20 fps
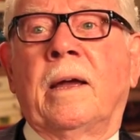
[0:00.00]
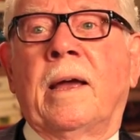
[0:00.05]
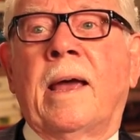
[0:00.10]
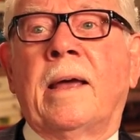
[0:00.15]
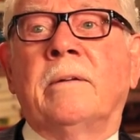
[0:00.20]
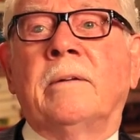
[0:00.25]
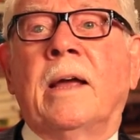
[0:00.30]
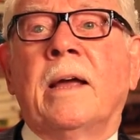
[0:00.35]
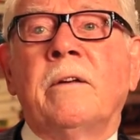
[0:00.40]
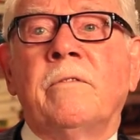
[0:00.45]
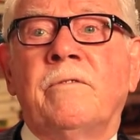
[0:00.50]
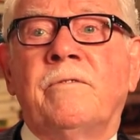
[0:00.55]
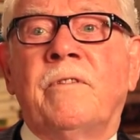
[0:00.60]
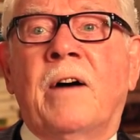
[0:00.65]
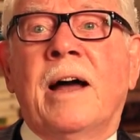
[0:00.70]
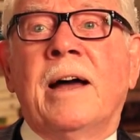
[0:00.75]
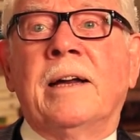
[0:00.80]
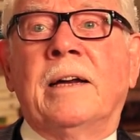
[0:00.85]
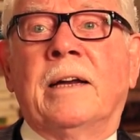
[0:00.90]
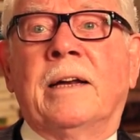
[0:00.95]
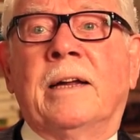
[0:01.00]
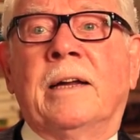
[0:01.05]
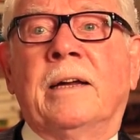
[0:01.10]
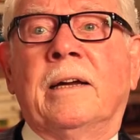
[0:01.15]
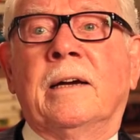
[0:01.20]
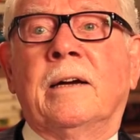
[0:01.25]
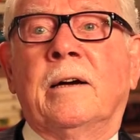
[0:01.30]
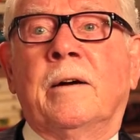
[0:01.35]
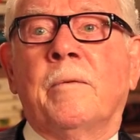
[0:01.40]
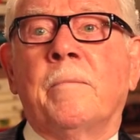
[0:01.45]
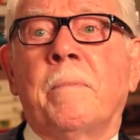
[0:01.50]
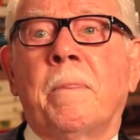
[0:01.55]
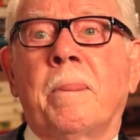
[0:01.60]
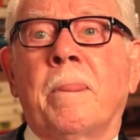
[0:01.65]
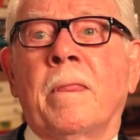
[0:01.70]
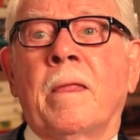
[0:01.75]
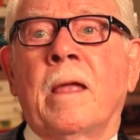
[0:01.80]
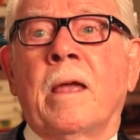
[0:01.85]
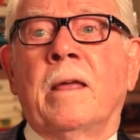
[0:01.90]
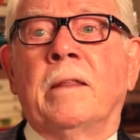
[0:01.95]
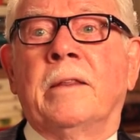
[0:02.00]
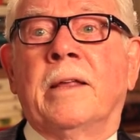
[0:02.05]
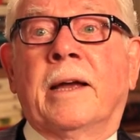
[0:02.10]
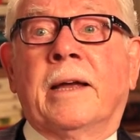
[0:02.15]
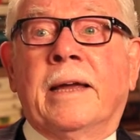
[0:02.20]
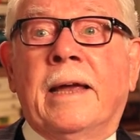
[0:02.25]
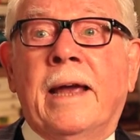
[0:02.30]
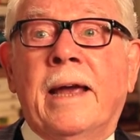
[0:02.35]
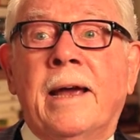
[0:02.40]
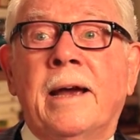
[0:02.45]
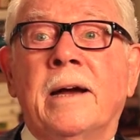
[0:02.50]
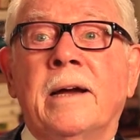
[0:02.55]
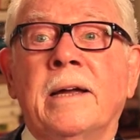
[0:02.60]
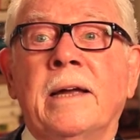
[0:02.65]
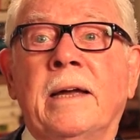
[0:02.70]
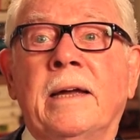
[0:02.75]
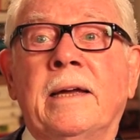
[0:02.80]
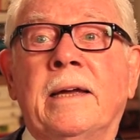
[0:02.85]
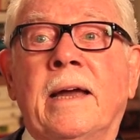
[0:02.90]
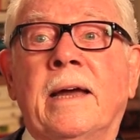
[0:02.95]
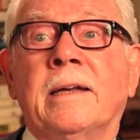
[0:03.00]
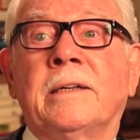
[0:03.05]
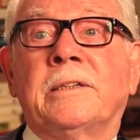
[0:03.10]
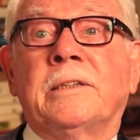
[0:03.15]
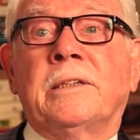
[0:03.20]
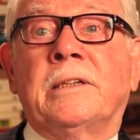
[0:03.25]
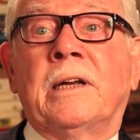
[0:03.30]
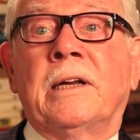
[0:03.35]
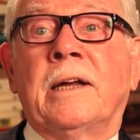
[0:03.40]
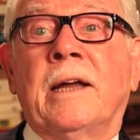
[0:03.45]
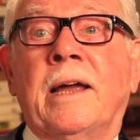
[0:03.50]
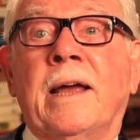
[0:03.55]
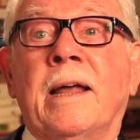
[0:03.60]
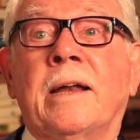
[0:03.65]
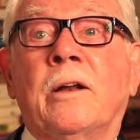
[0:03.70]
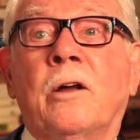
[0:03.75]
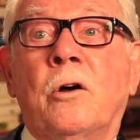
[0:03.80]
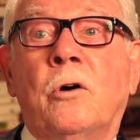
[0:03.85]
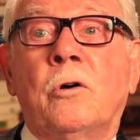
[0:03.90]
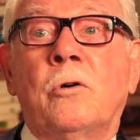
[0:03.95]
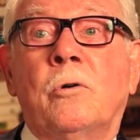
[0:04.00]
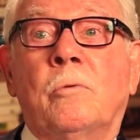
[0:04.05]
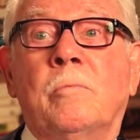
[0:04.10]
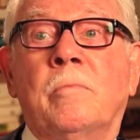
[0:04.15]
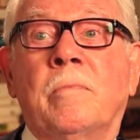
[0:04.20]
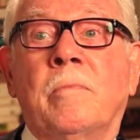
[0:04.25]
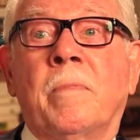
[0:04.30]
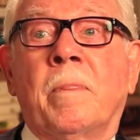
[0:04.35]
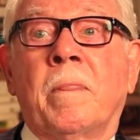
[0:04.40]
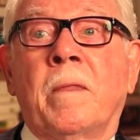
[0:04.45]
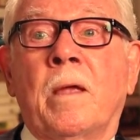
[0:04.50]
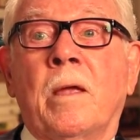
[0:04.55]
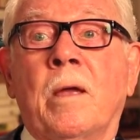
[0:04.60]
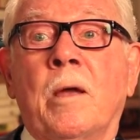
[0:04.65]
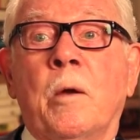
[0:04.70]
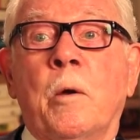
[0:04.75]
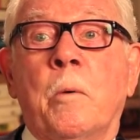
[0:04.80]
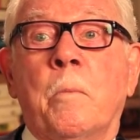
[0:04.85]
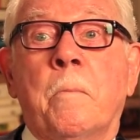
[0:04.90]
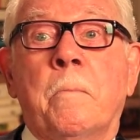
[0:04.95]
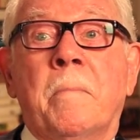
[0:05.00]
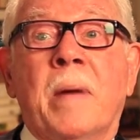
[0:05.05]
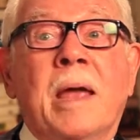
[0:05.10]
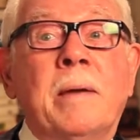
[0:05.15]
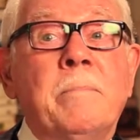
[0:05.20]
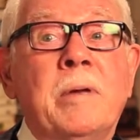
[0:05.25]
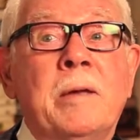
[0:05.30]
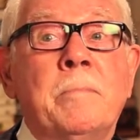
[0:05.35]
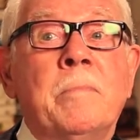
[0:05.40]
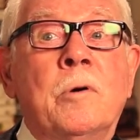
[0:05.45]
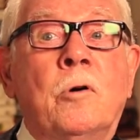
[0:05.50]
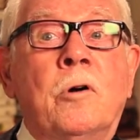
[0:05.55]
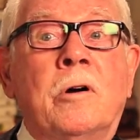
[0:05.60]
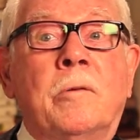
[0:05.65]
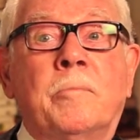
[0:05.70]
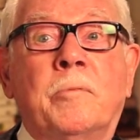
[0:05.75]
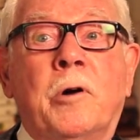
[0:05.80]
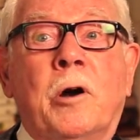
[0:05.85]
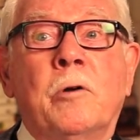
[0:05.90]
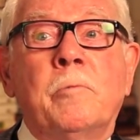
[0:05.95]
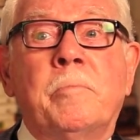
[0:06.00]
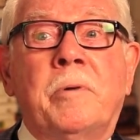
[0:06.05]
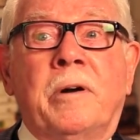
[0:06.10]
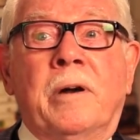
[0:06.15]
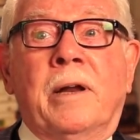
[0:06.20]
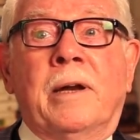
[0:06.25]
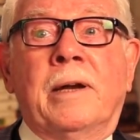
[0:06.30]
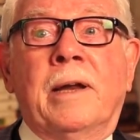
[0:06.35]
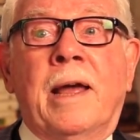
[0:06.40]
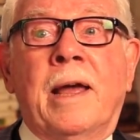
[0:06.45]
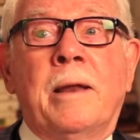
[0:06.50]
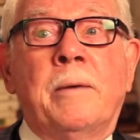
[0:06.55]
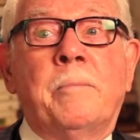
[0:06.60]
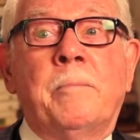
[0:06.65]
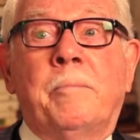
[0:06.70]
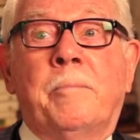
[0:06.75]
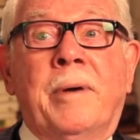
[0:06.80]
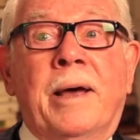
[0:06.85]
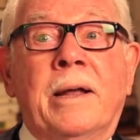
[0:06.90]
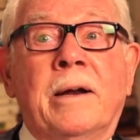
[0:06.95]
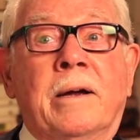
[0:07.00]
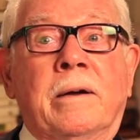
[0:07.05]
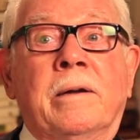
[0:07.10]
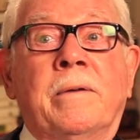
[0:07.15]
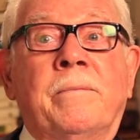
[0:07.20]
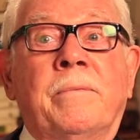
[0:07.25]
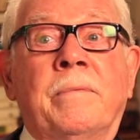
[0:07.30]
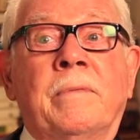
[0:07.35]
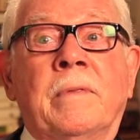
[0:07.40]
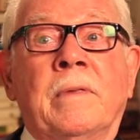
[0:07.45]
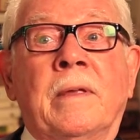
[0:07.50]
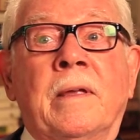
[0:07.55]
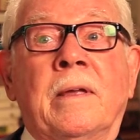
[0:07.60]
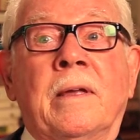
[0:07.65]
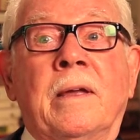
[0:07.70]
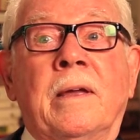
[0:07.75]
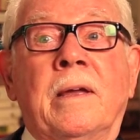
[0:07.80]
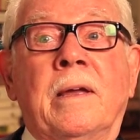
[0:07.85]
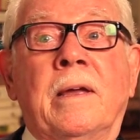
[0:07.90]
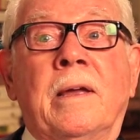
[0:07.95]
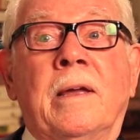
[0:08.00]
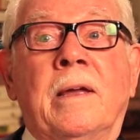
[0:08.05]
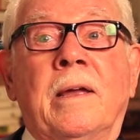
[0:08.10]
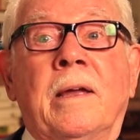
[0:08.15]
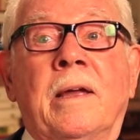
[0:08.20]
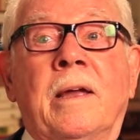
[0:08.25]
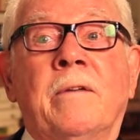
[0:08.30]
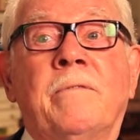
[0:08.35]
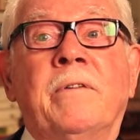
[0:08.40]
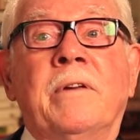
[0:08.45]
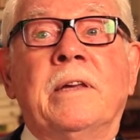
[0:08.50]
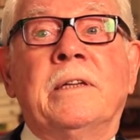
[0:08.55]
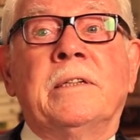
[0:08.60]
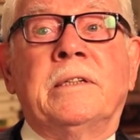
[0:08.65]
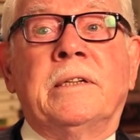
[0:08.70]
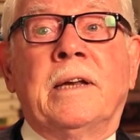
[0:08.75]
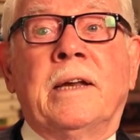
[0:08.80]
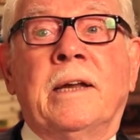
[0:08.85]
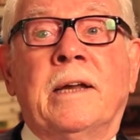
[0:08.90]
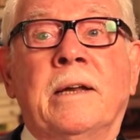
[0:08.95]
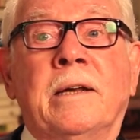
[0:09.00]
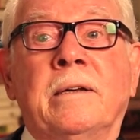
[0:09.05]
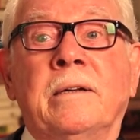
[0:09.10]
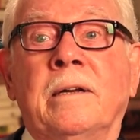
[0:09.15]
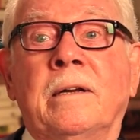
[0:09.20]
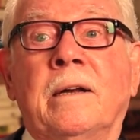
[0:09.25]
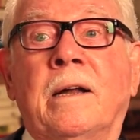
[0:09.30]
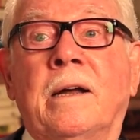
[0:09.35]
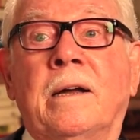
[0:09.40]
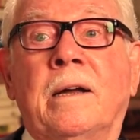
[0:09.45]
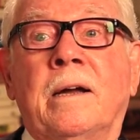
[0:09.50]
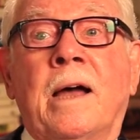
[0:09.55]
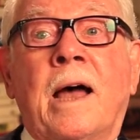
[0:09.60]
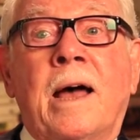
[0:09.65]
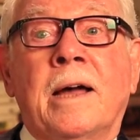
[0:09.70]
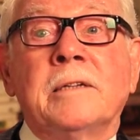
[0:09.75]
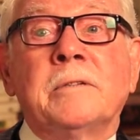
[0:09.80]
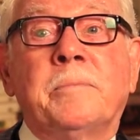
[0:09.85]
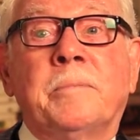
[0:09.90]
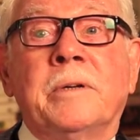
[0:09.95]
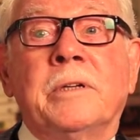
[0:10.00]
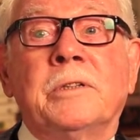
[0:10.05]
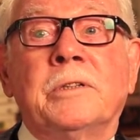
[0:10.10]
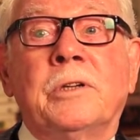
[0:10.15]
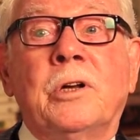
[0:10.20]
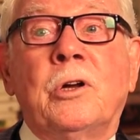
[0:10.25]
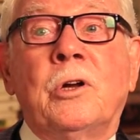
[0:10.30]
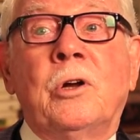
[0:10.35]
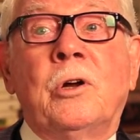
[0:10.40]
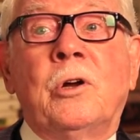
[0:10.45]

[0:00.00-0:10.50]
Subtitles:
And finally, the care he gets at home may be more appropriate and better if he's in hospice,